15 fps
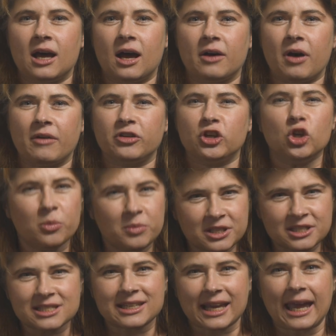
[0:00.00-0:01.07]
of human
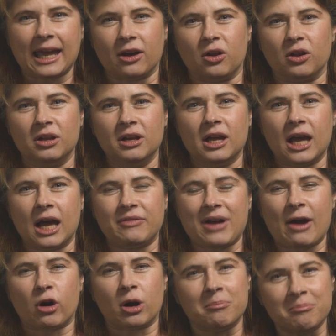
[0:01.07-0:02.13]
scale, of
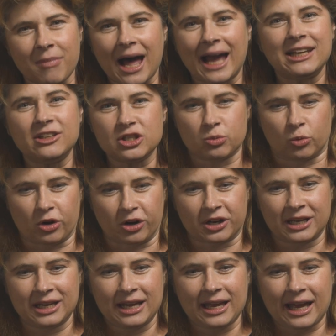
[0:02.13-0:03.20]
how our minds
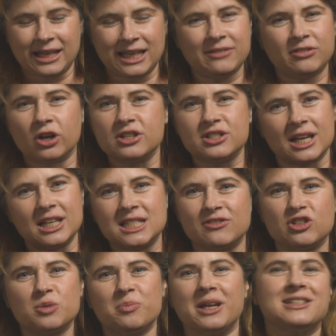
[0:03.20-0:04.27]
work, and even our sense of
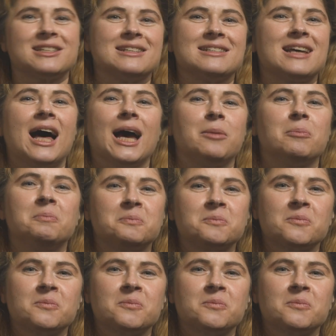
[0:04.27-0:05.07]
space and time.